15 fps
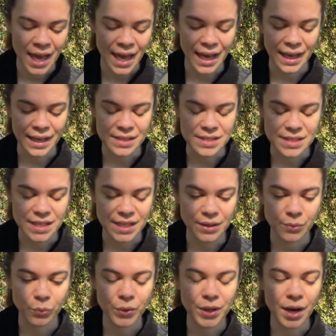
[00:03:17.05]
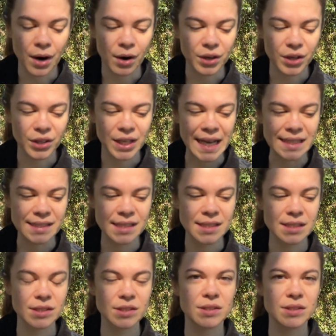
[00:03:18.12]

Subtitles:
and we are connecting